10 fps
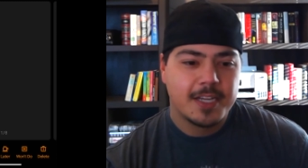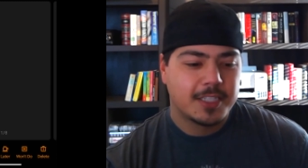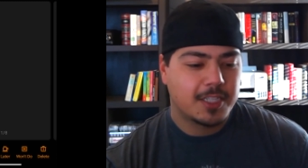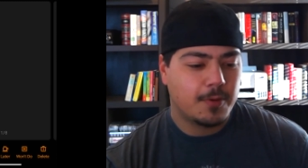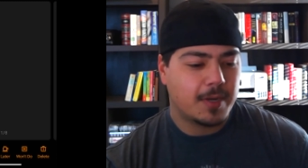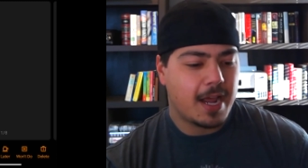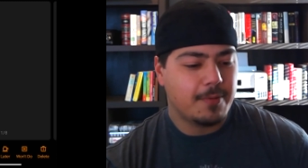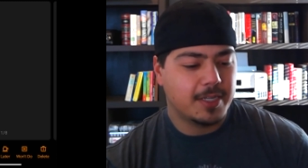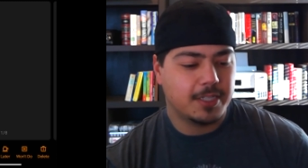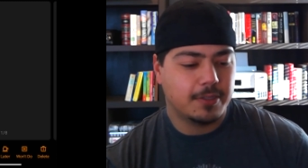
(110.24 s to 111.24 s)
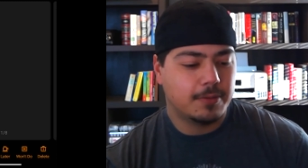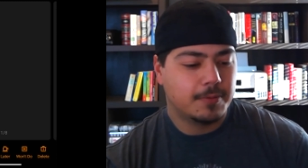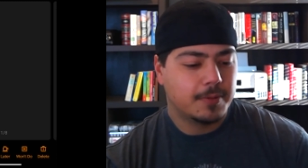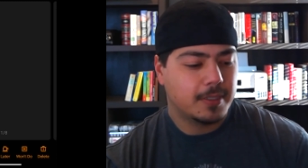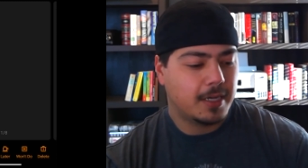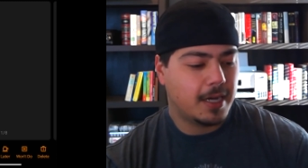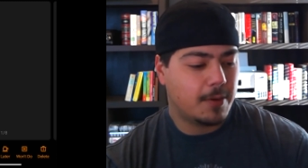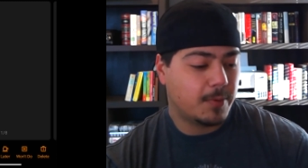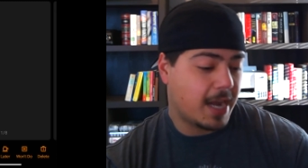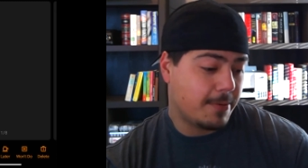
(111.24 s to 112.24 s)
So what I would do,
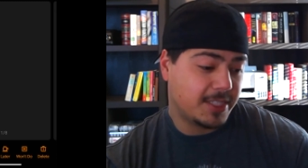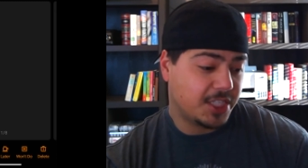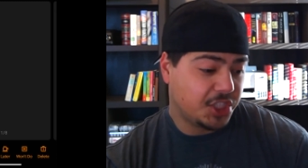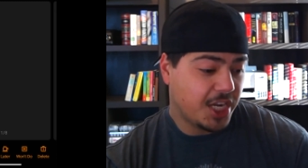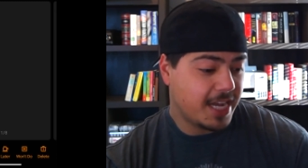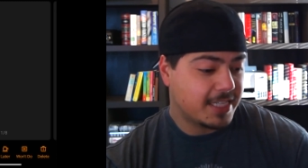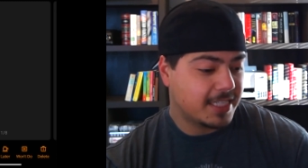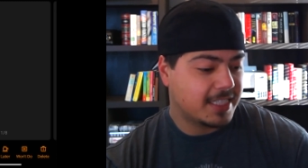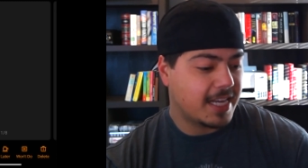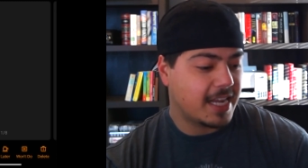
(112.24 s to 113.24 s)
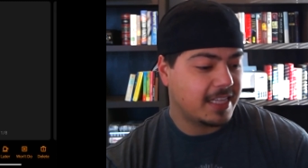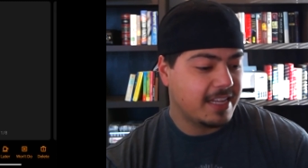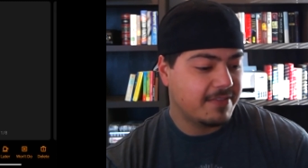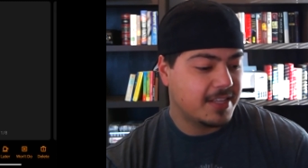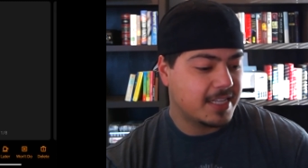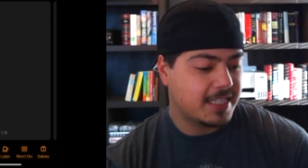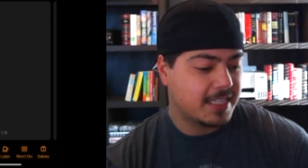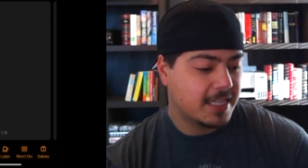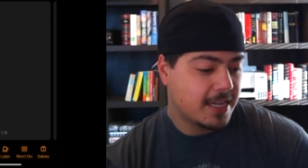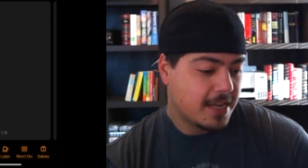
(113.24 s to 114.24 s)
what I would suggest is that I leave
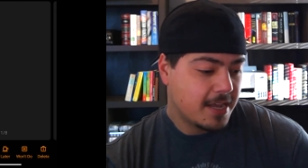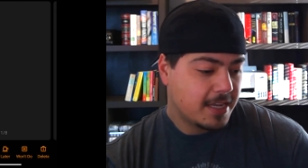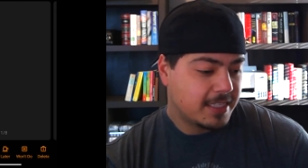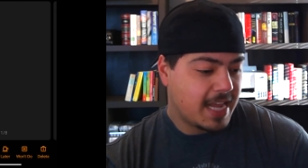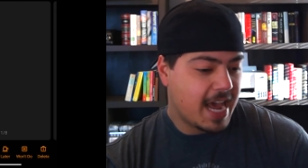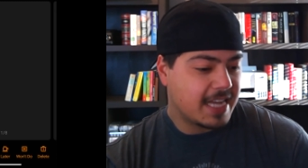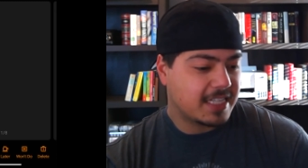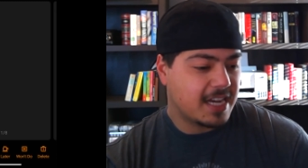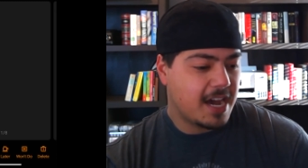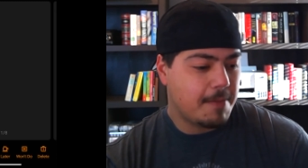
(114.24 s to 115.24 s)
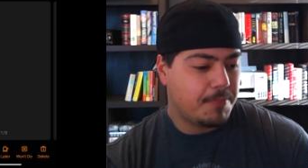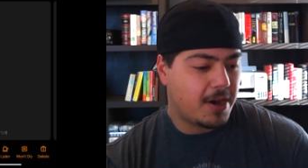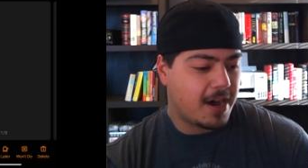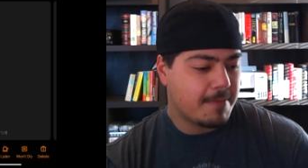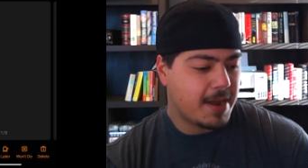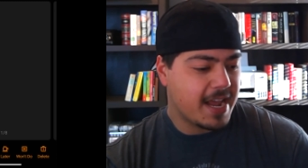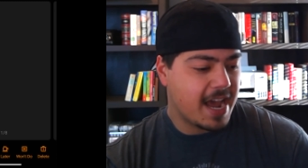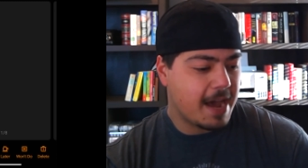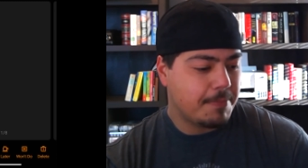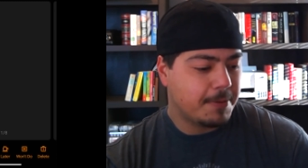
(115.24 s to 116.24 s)
this task up on my
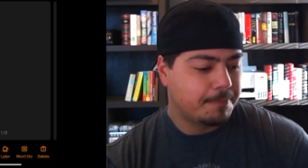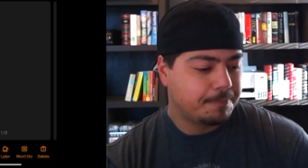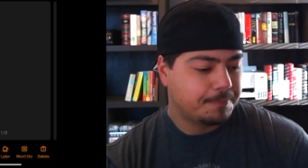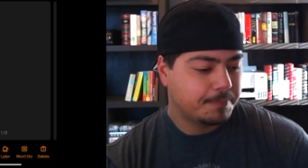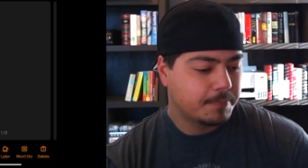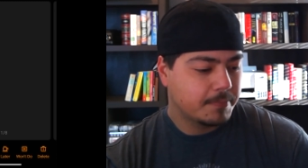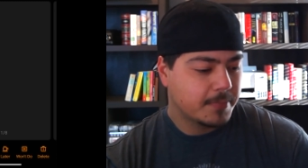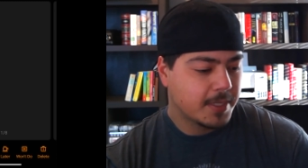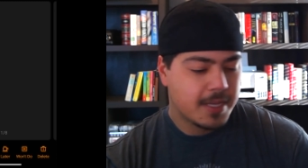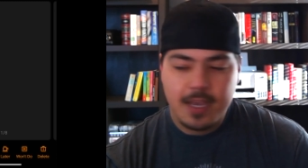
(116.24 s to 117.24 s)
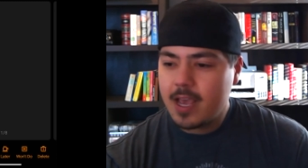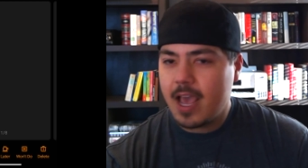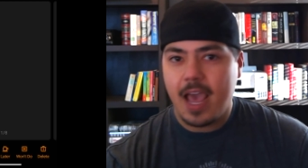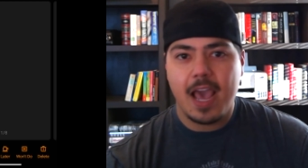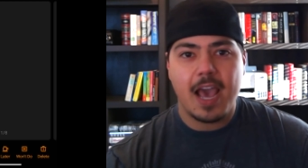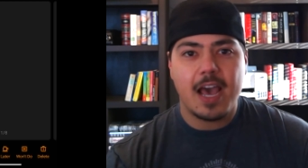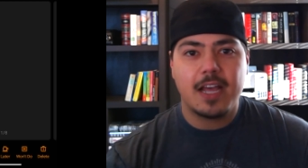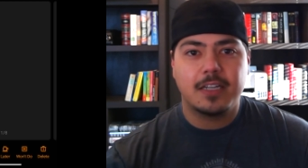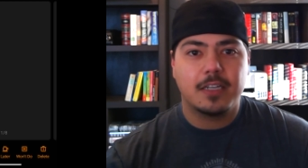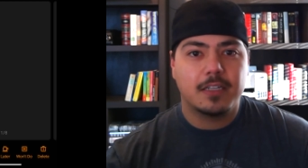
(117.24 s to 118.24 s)
app
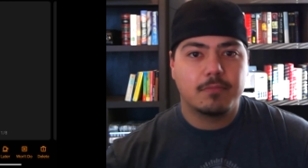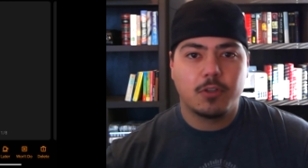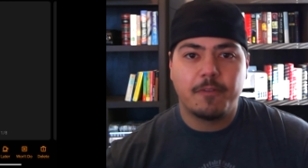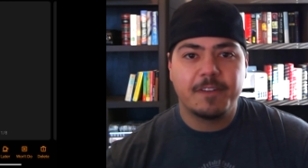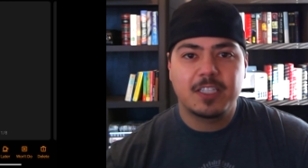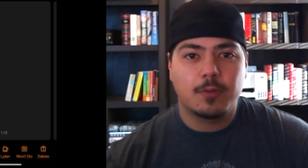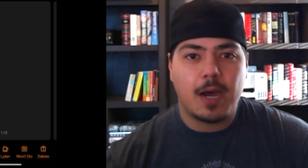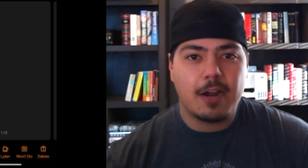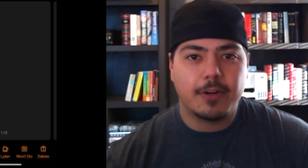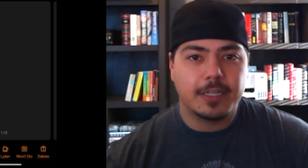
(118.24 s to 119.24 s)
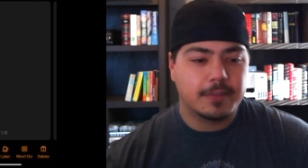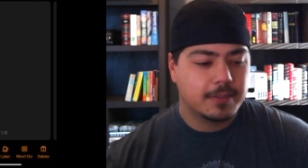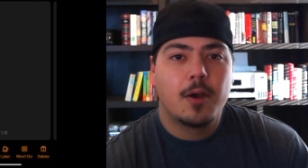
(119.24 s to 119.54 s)
and go fix the wiring.